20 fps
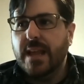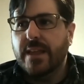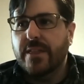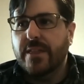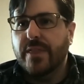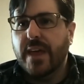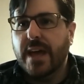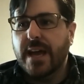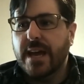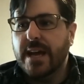
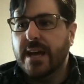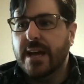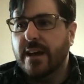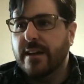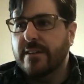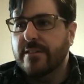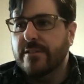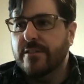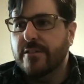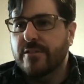They
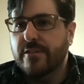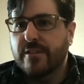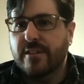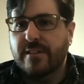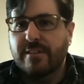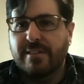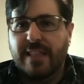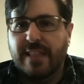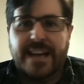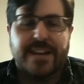
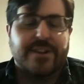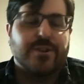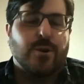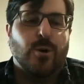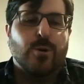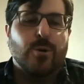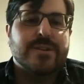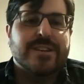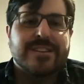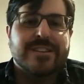like
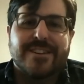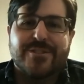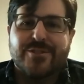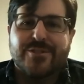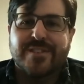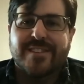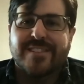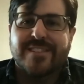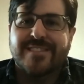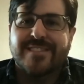cold
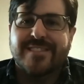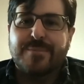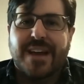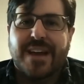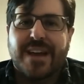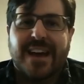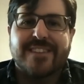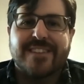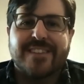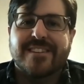conditions in some
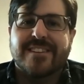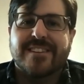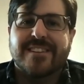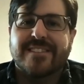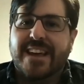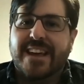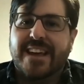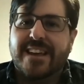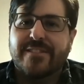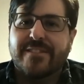cases.
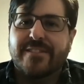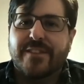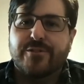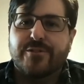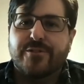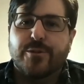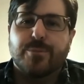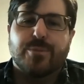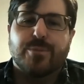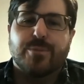They they
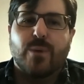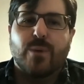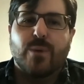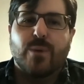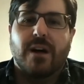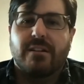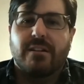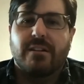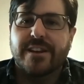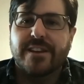do pretty
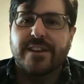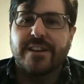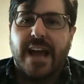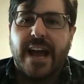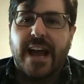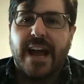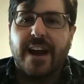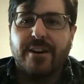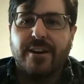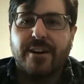well in
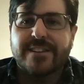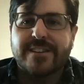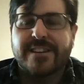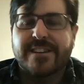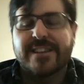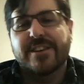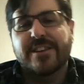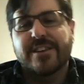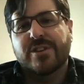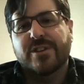arid
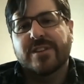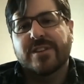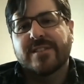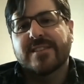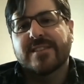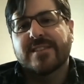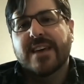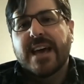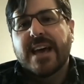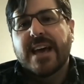
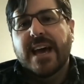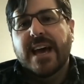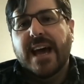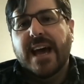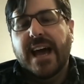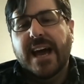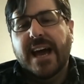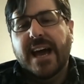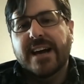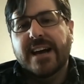conditions,
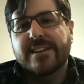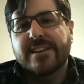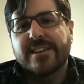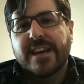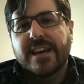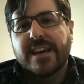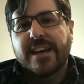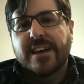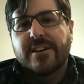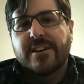and
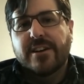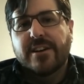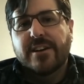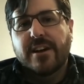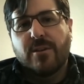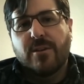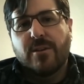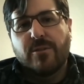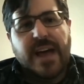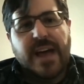
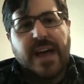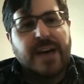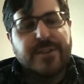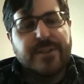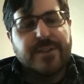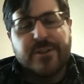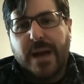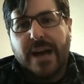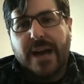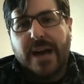the
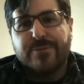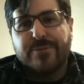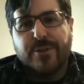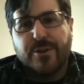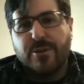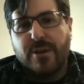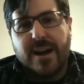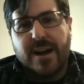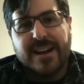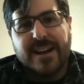evidence we have for
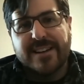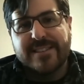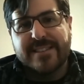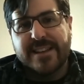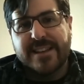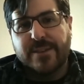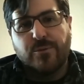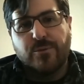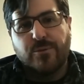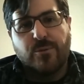gray is
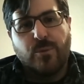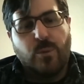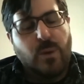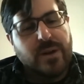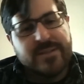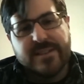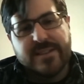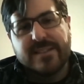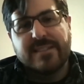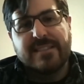that it
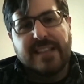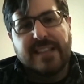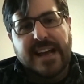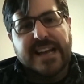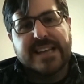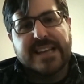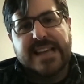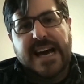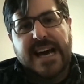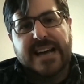wasn't
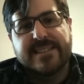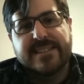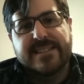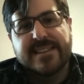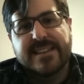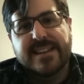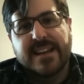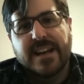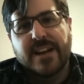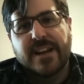like that.
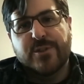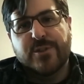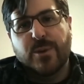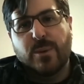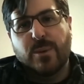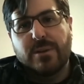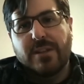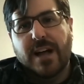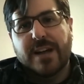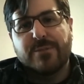And so
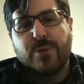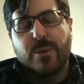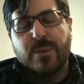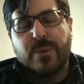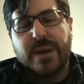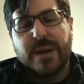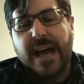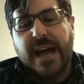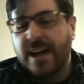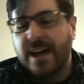a lot of what
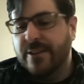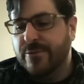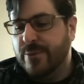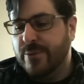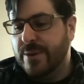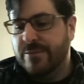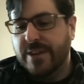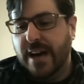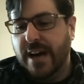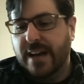we have,
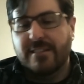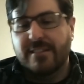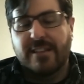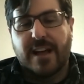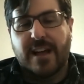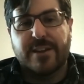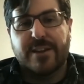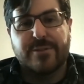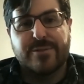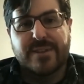we've got a
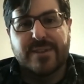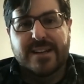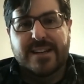lot of